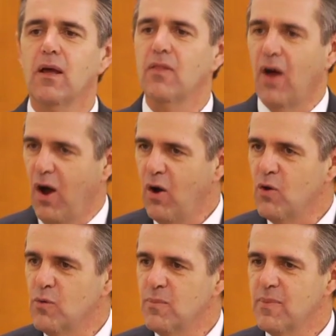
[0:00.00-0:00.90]
The
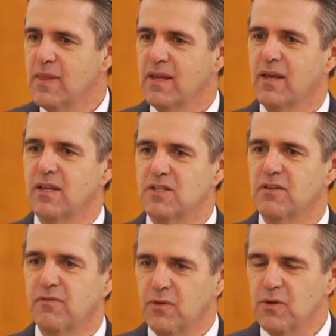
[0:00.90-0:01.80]
home is the
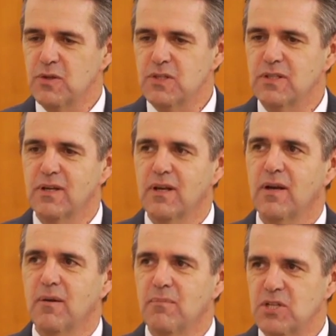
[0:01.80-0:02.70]
first
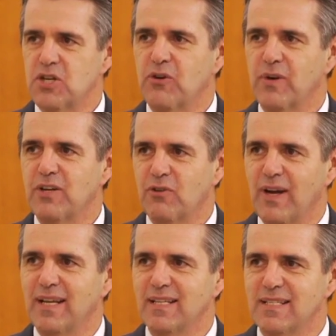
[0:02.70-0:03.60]
missionary
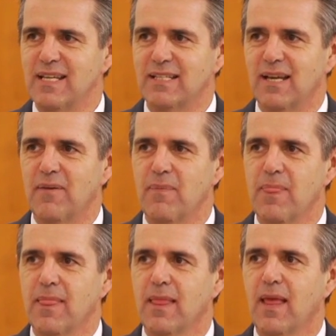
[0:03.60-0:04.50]
training center,
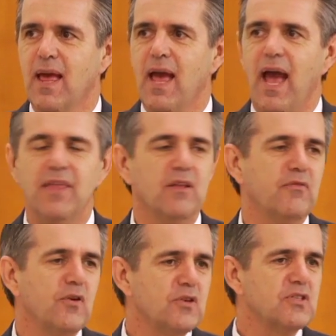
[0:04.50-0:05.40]
and the
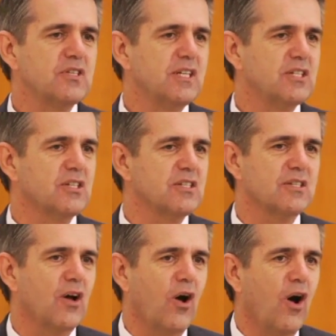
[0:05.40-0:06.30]
first teachers
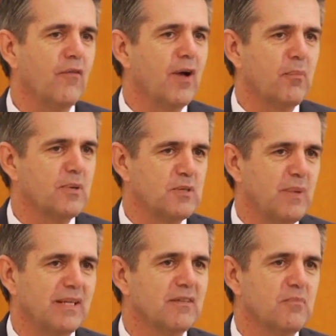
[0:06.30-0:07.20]
of our
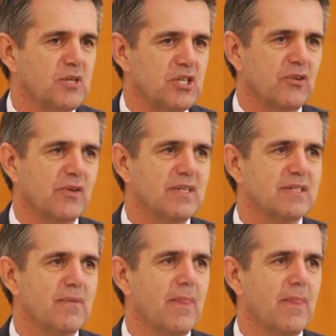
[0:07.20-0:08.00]
prospective missionaries